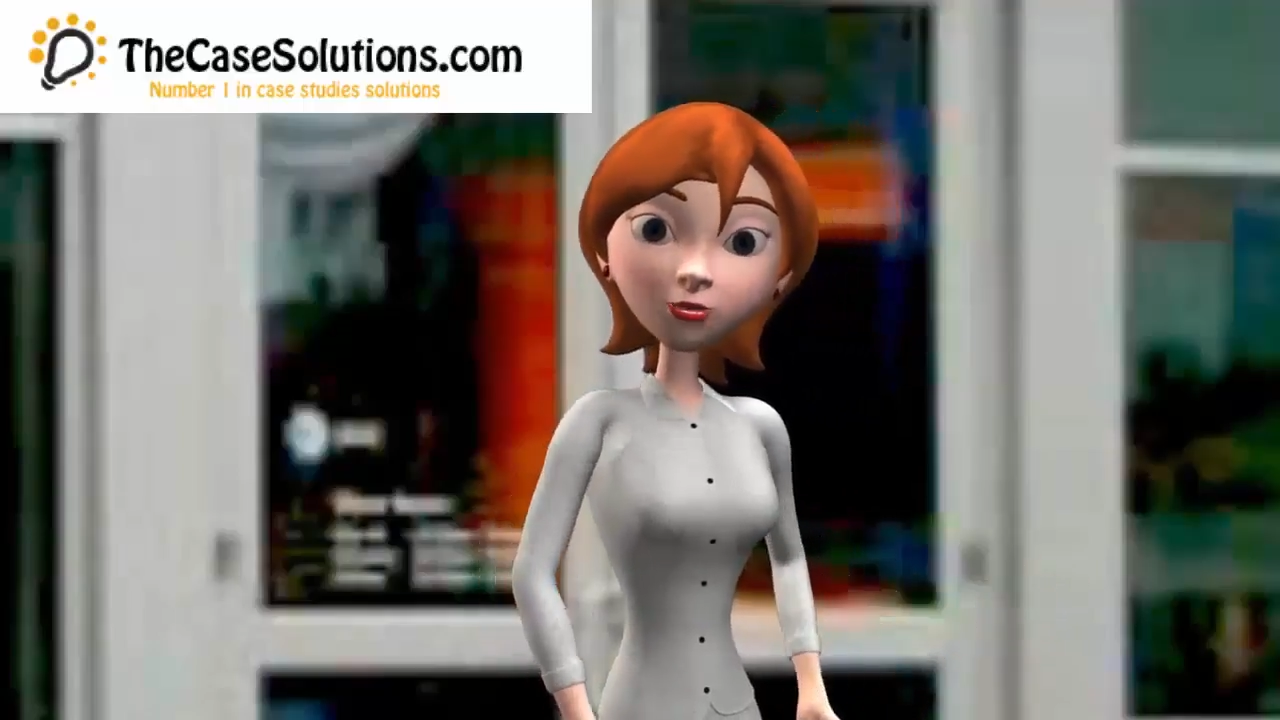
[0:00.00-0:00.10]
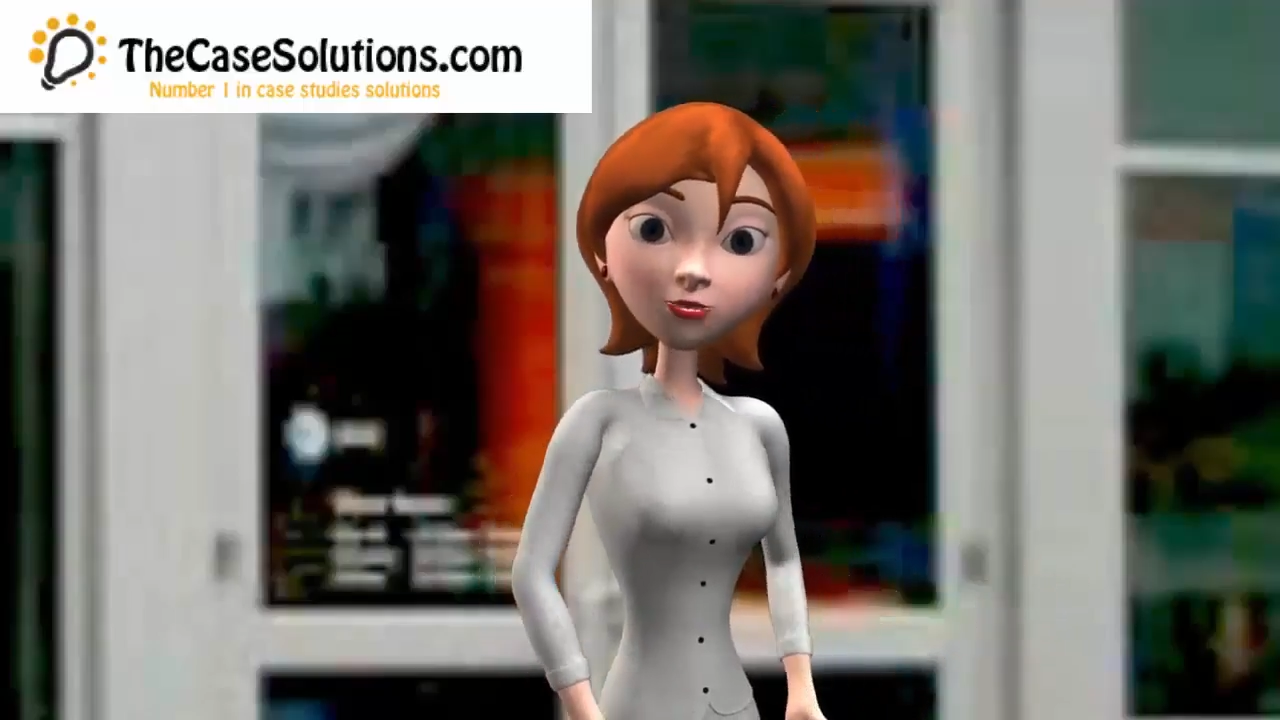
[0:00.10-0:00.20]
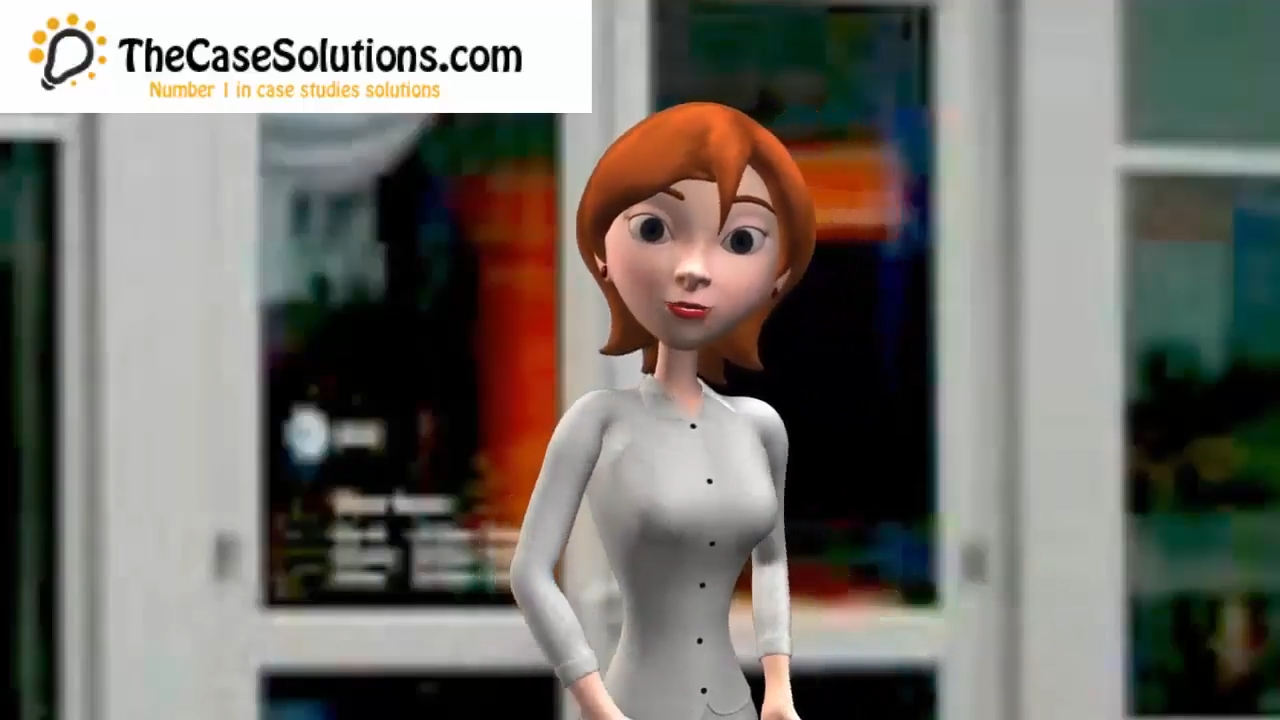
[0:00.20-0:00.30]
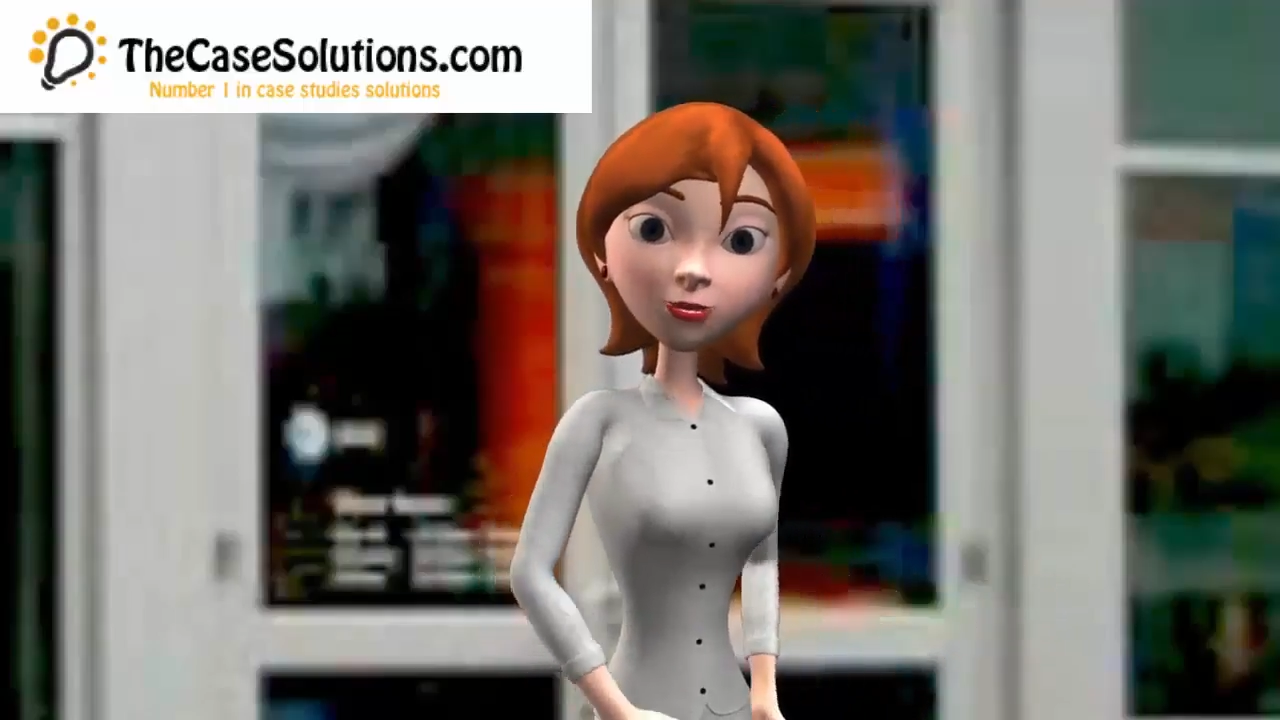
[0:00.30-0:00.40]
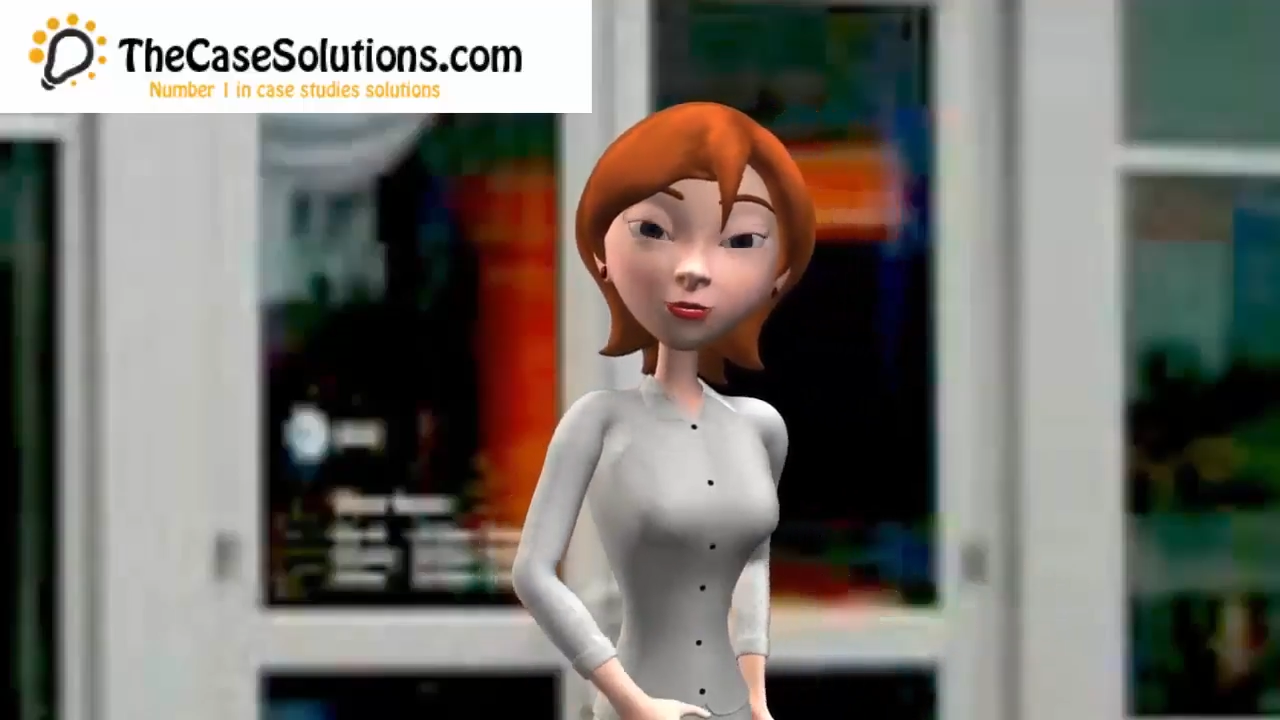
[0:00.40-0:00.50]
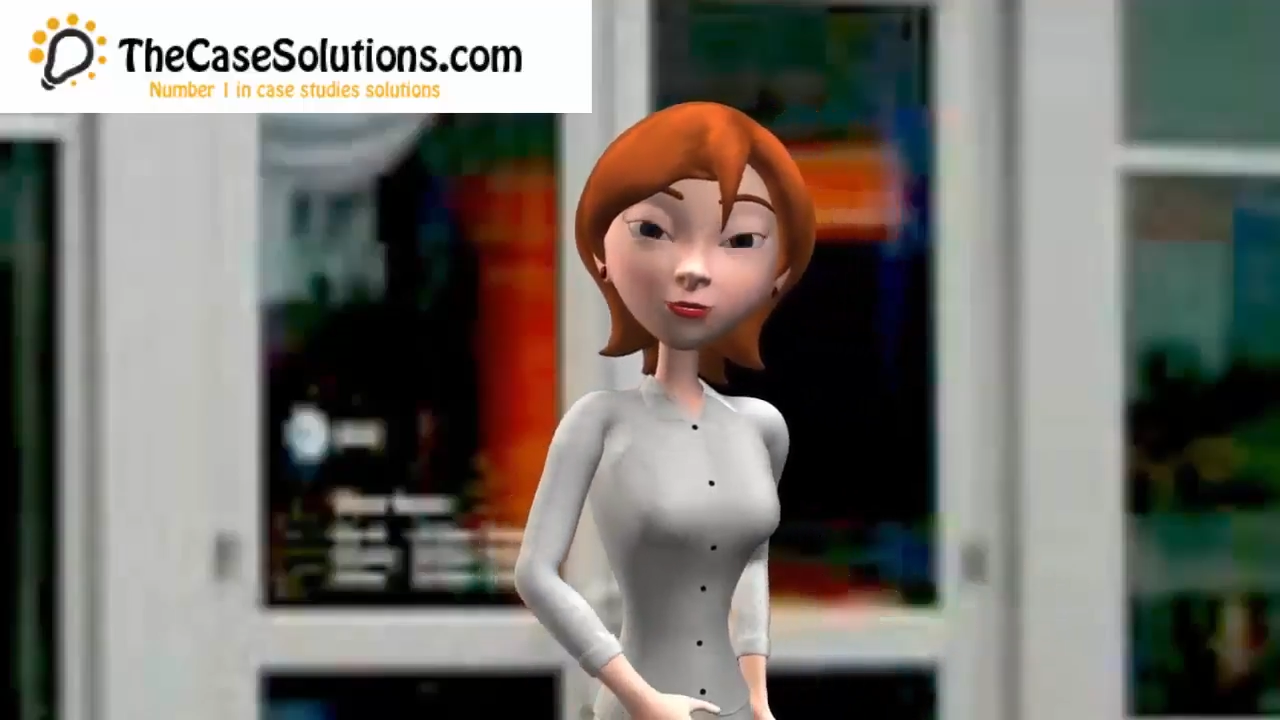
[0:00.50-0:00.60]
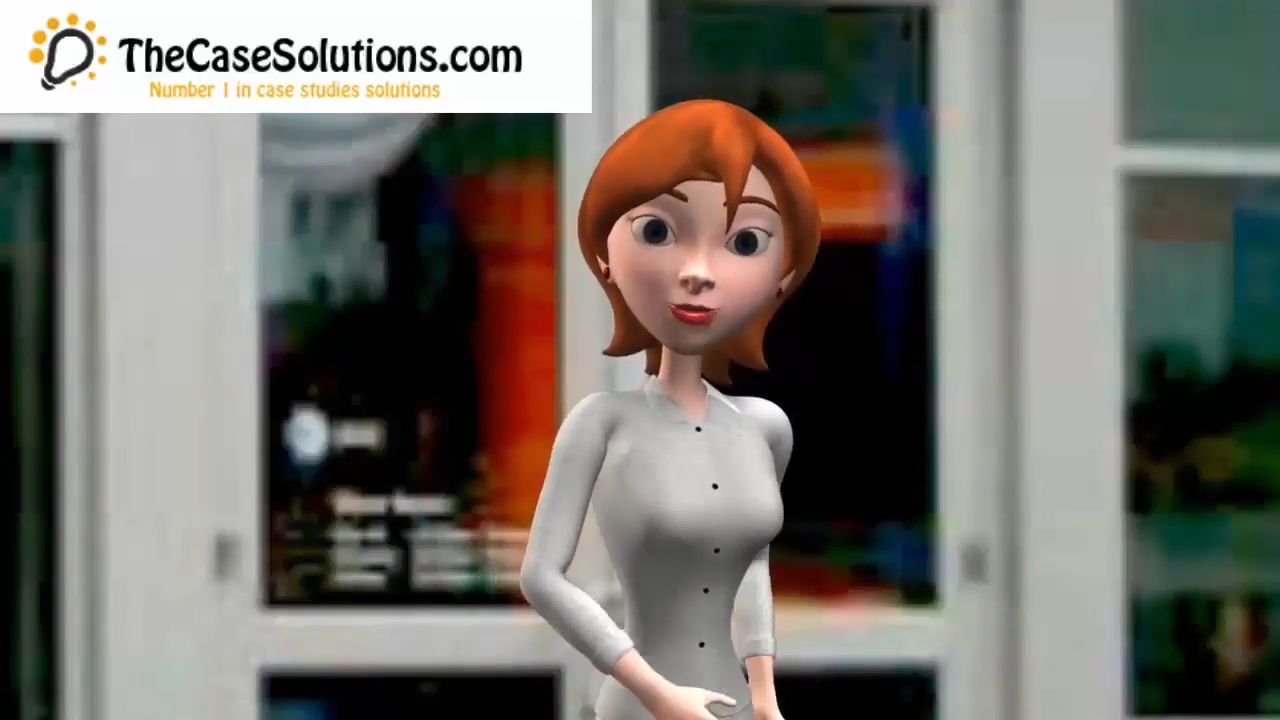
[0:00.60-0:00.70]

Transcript: details